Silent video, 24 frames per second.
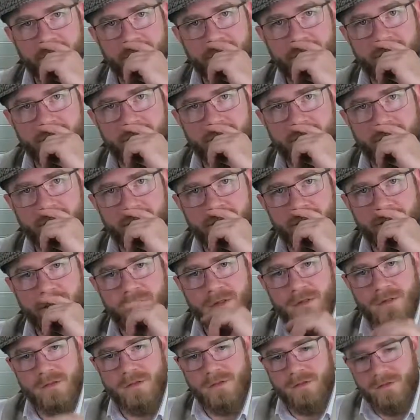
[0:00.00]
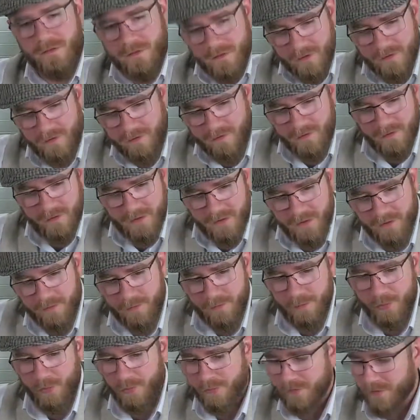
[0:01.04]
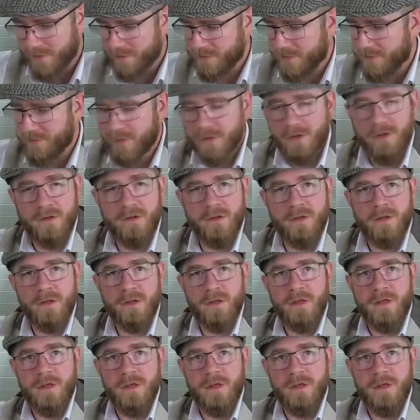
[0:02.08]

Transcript: So the, the distillation process, if you can